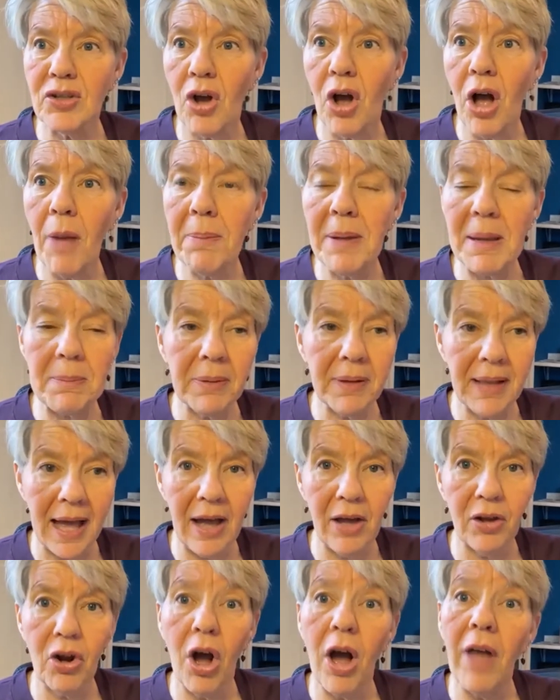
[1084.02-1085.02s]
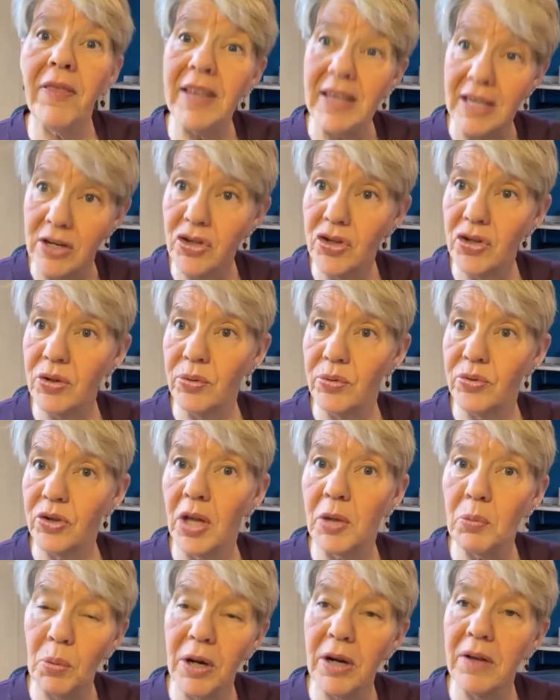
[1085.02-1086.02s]
sakes, call people out on the
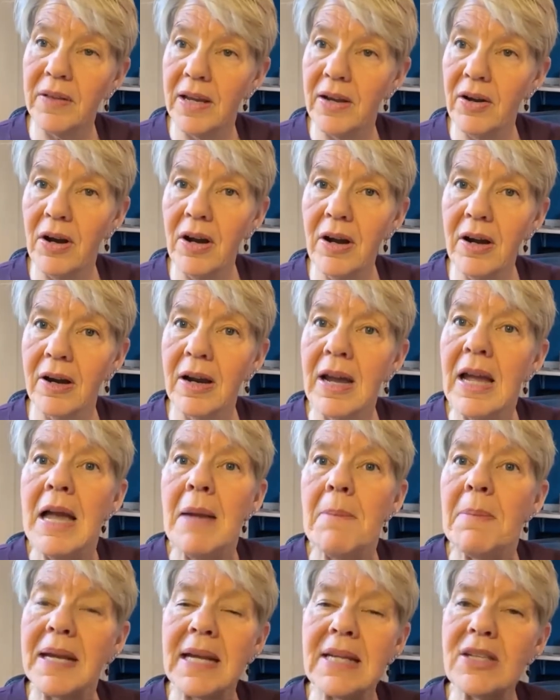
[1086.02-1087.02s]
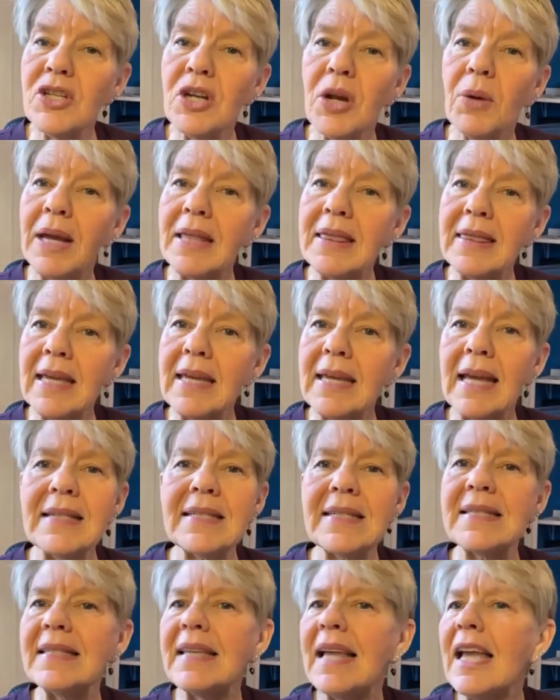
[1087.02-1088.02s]
issues, on where they are. Because, I think,
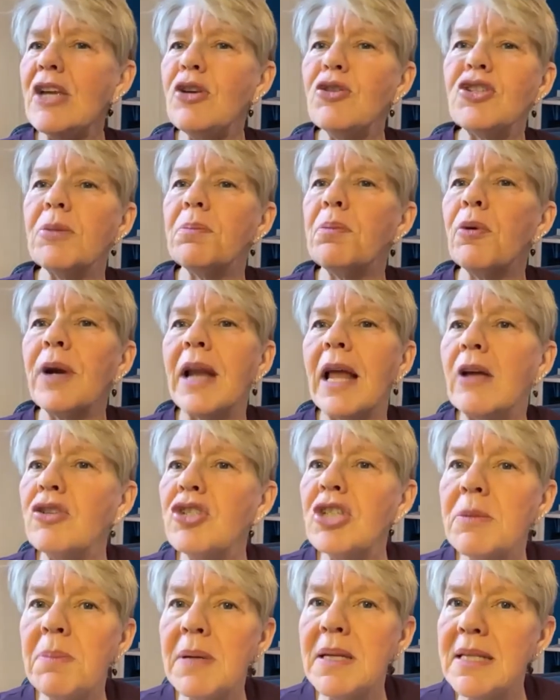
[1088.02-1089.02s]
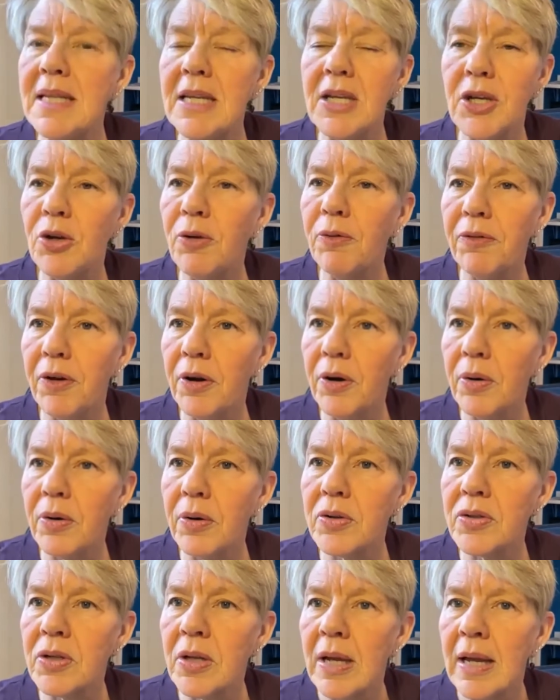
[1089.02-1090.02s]
and to say you support LGBTQ
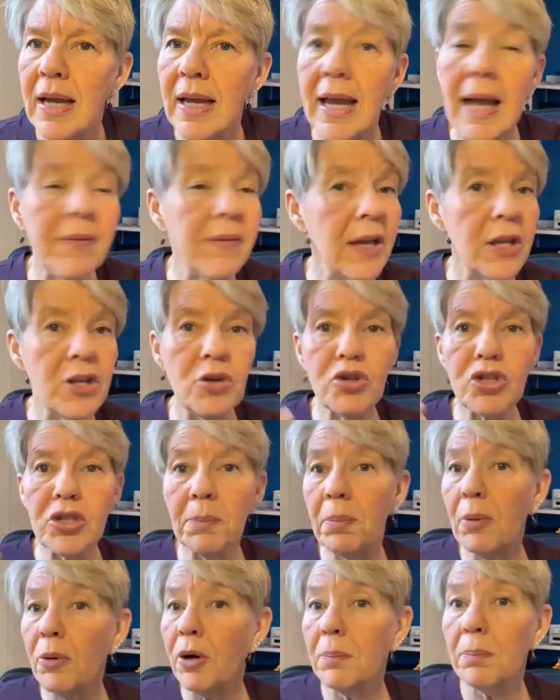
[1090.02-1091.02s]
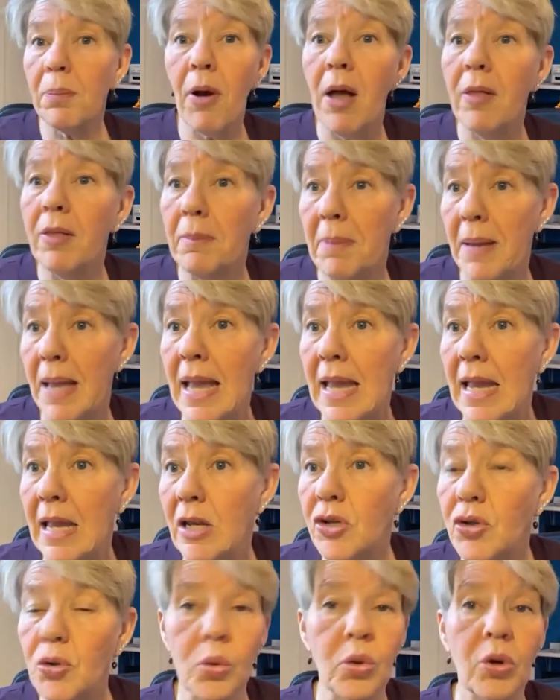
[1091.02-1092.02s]
folks and then you support Paul
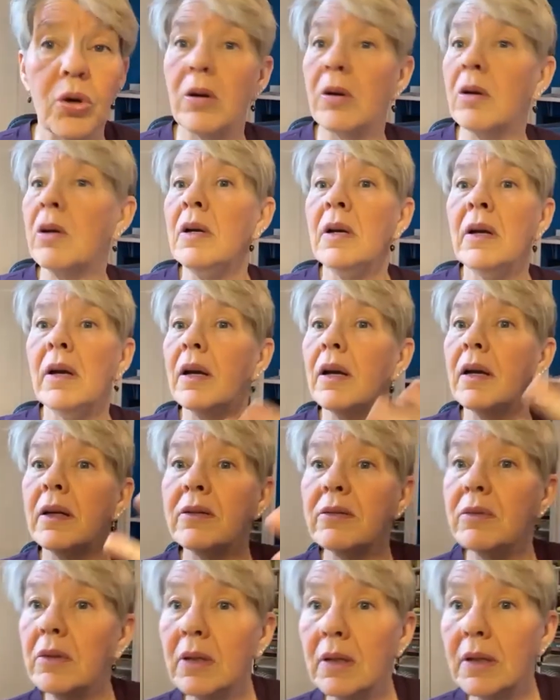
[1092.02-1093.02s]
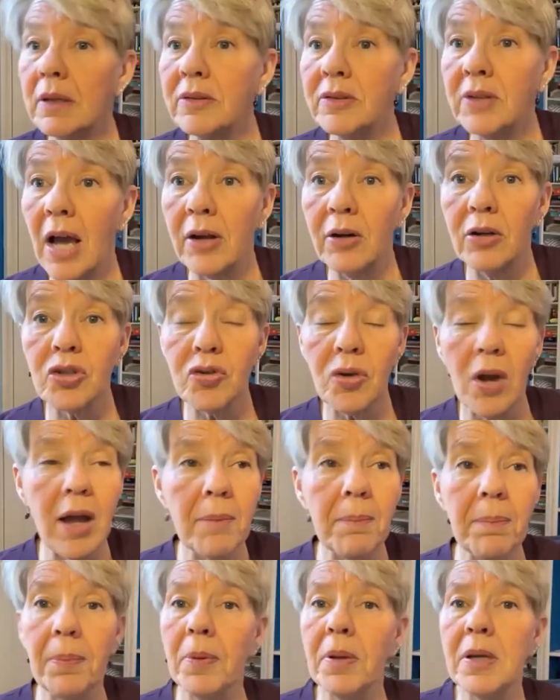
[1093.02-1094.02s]
LePage or Donald
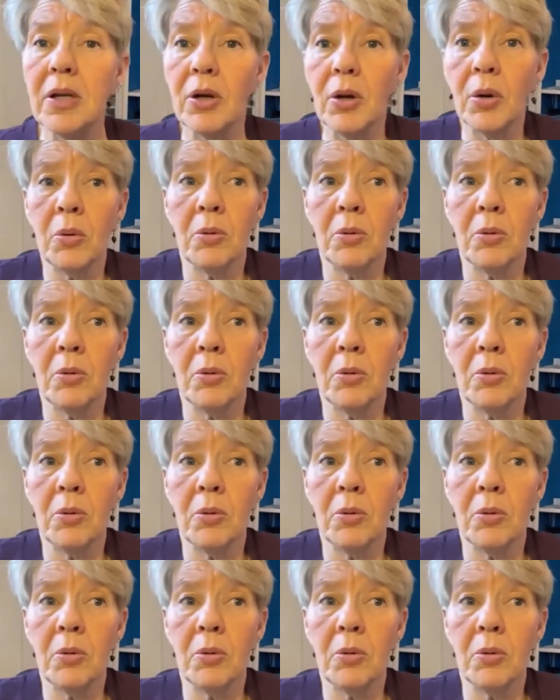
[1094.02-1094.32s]
Trump,